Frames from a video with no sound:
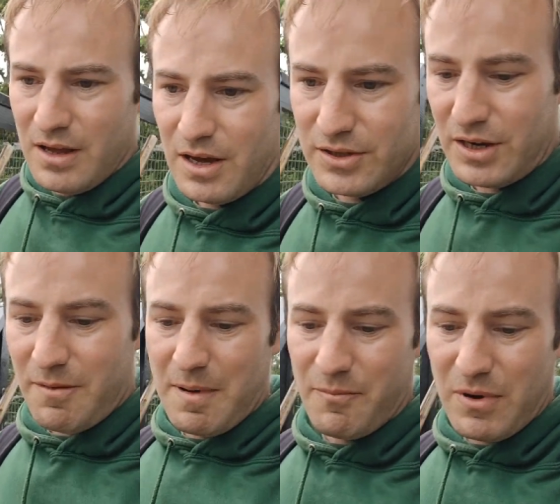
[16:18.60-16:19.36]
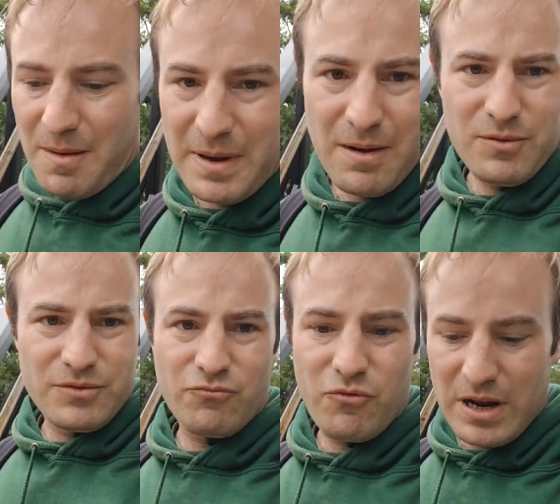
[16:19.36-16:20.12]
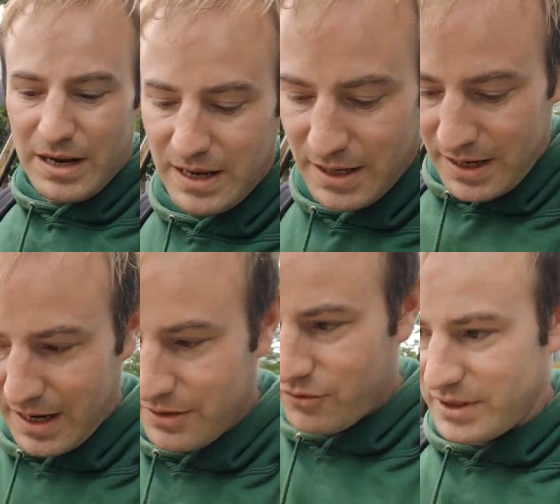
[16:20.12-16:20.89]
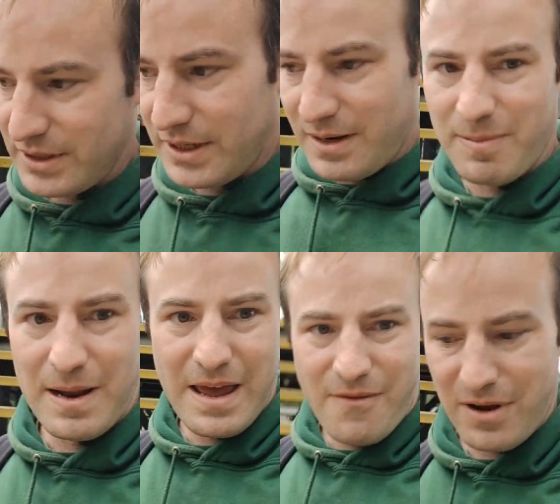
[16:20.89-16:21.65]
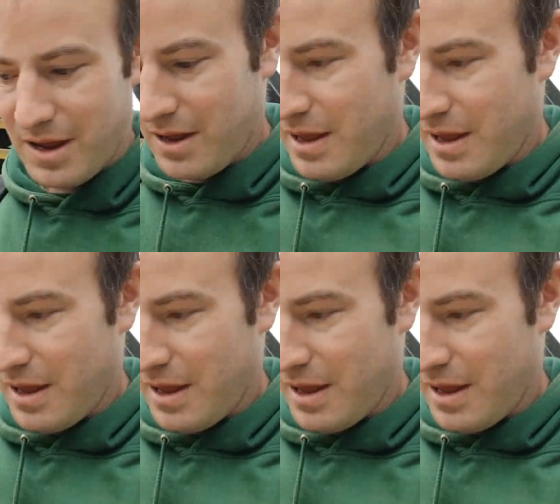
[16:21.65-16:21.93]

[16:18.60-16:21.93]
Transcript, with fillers: as I remember it. I mean, I wasn't really that interested in the play area